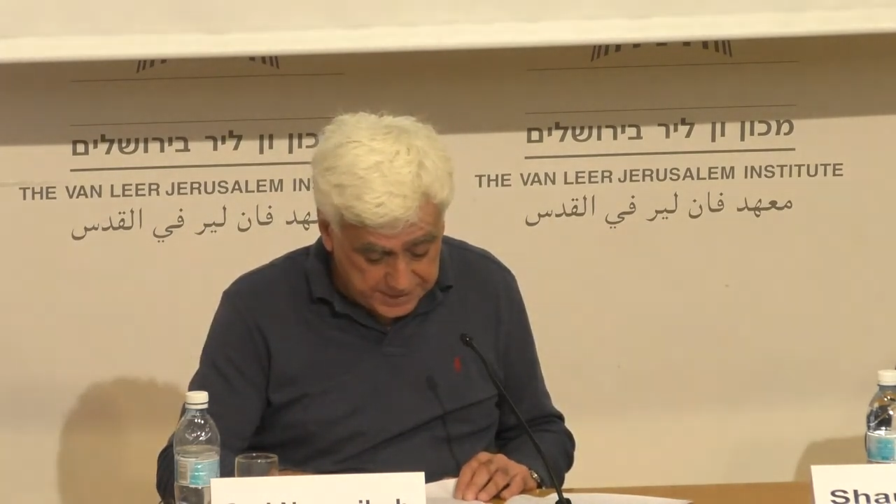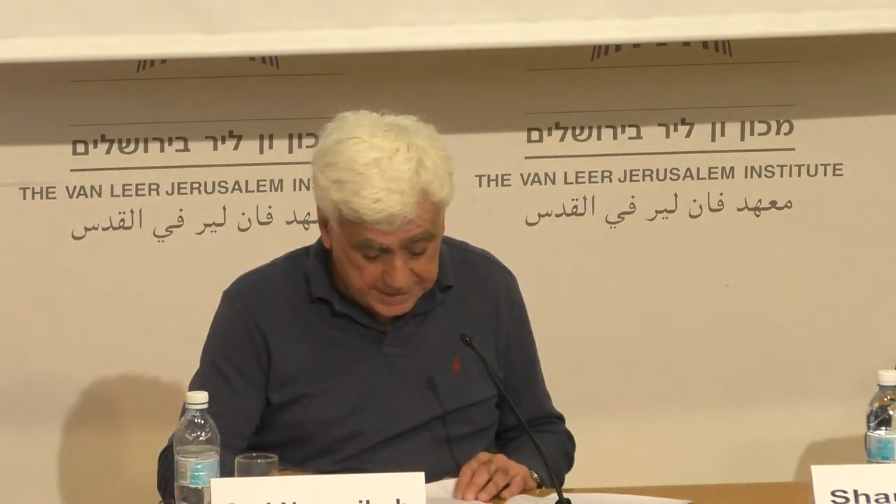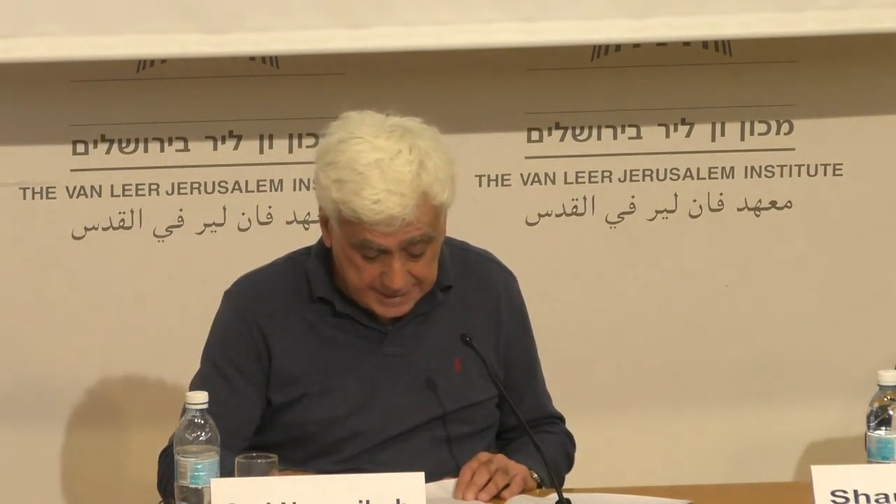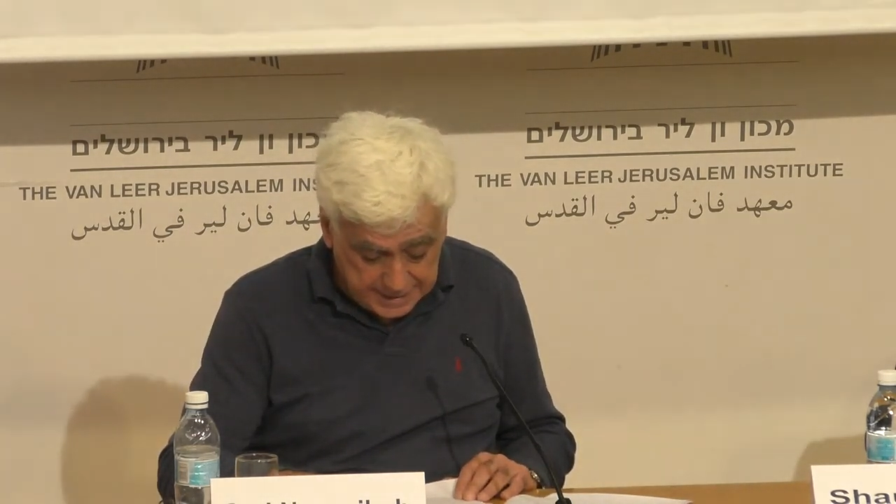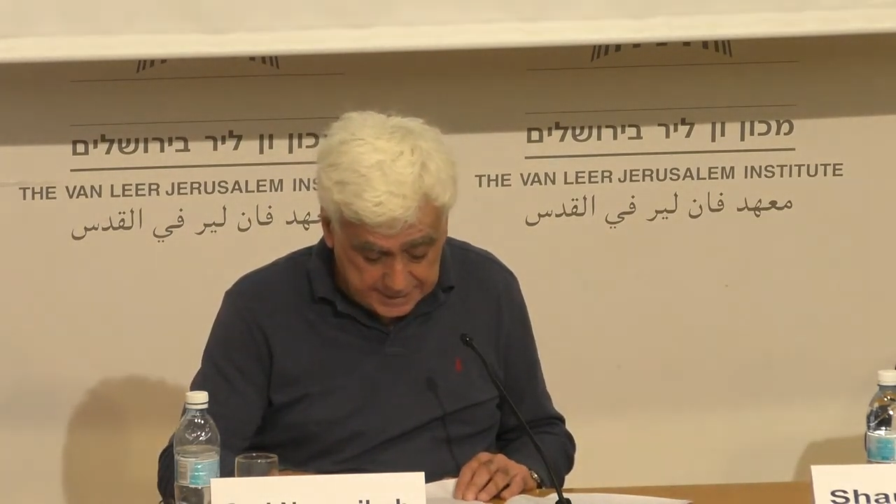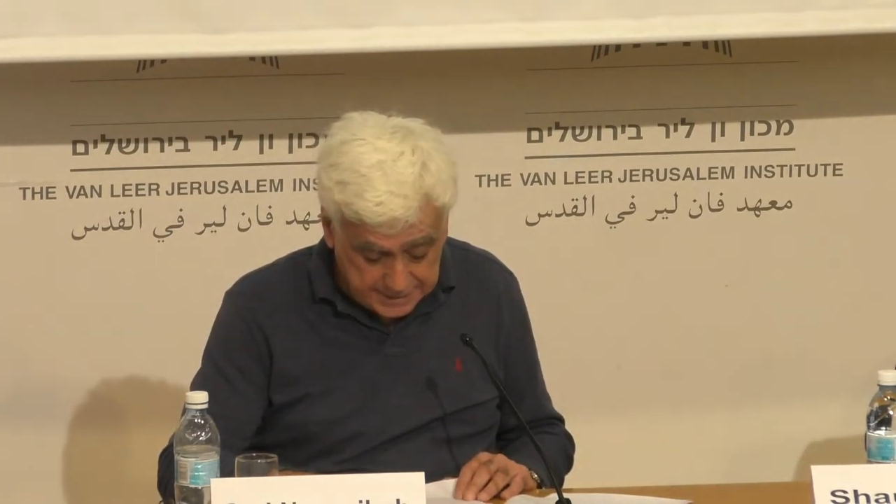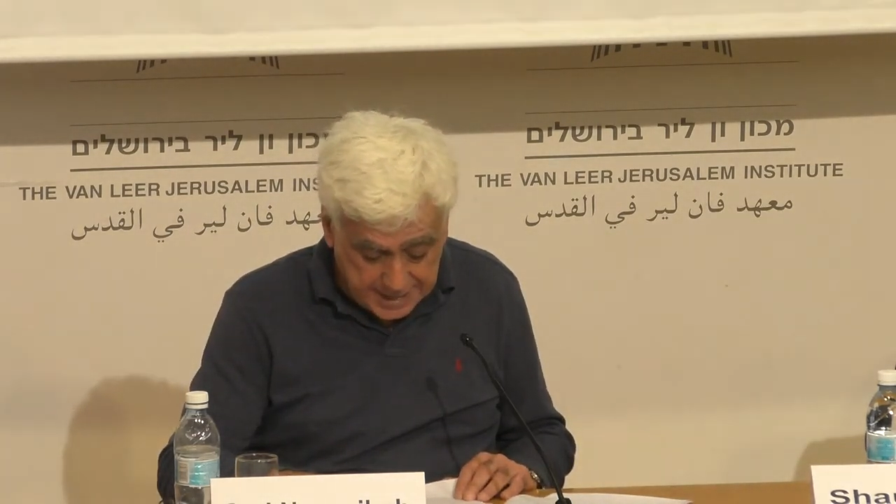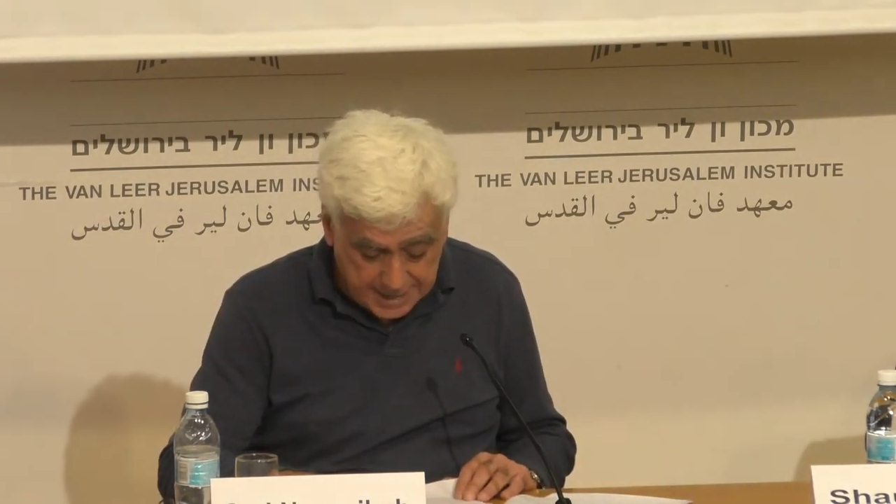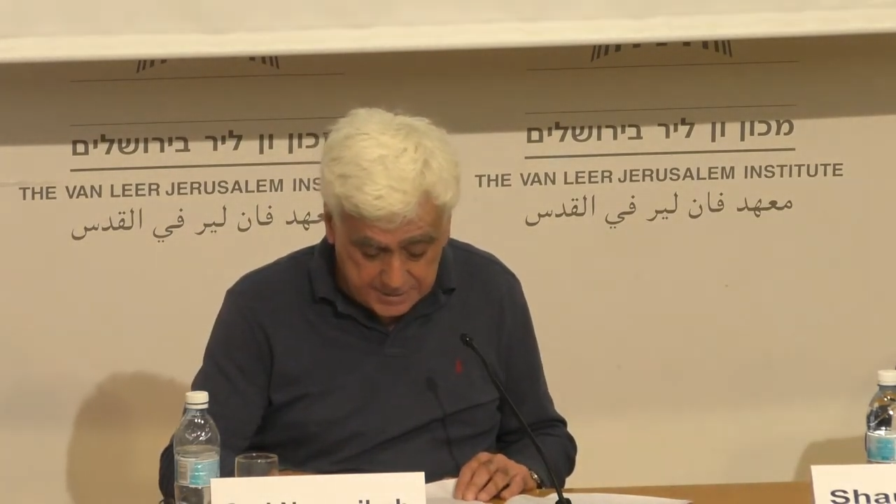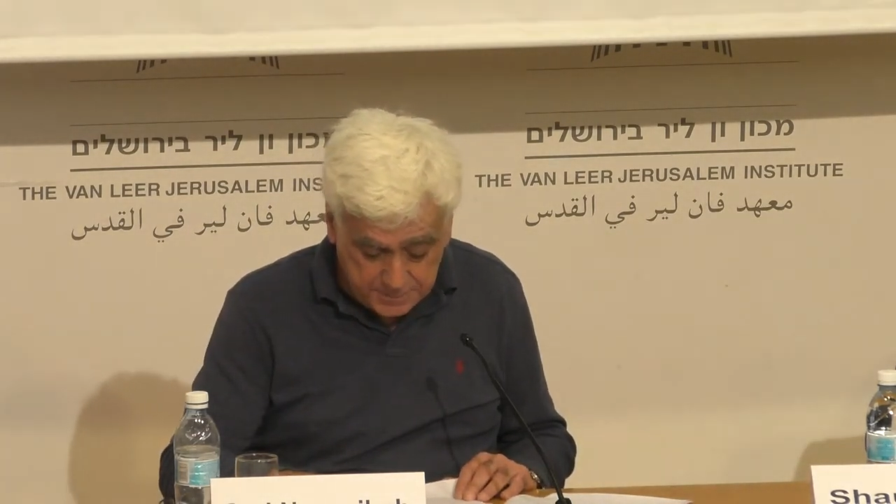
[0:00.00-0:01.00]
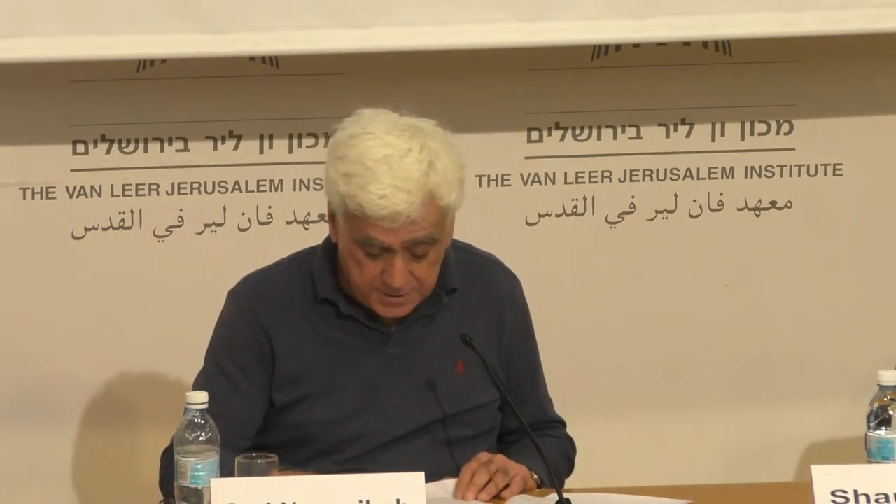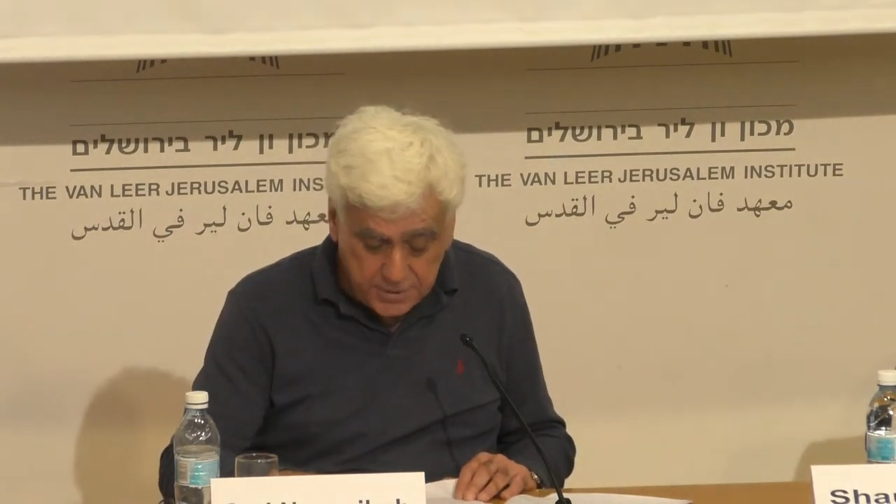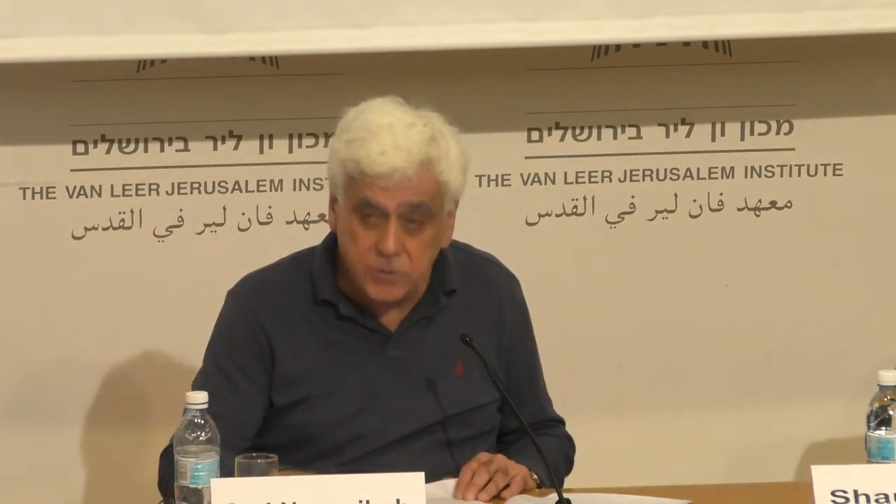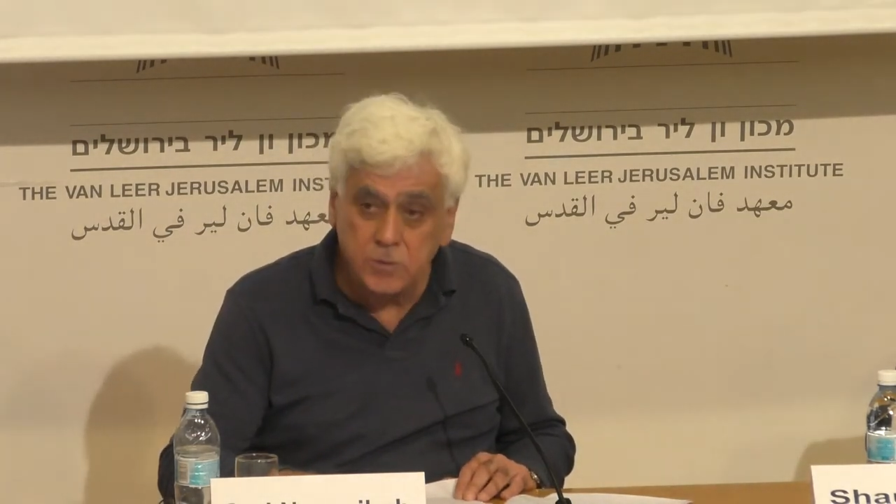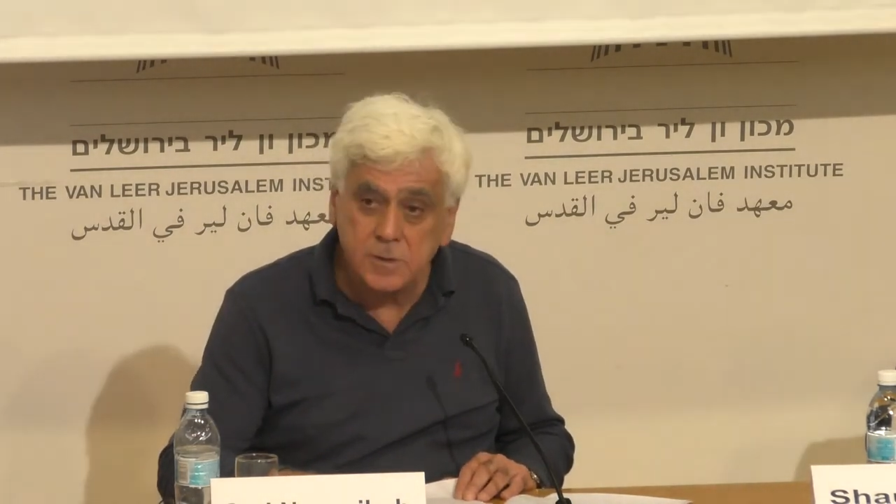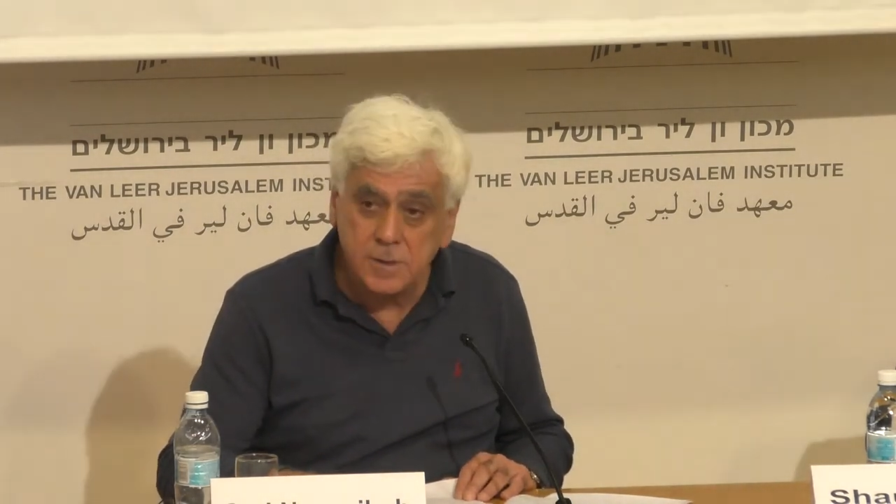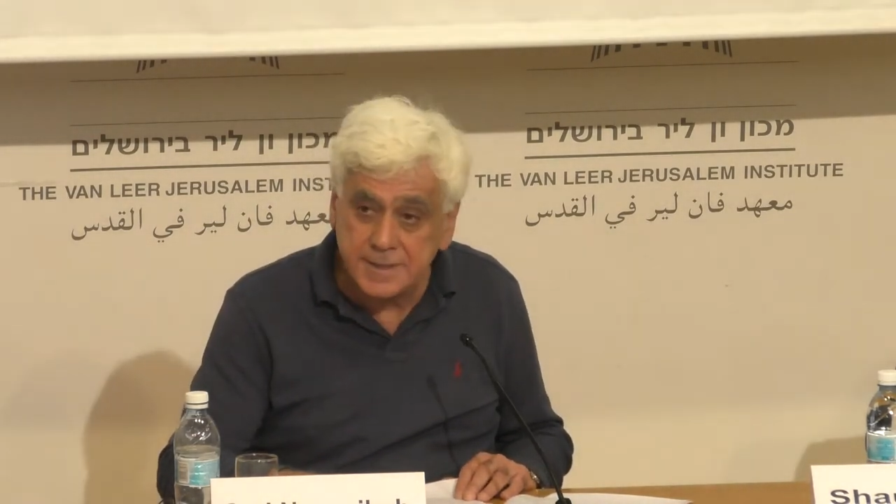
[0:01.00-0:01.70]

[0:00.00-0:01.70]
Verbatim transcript: that is and has been the rule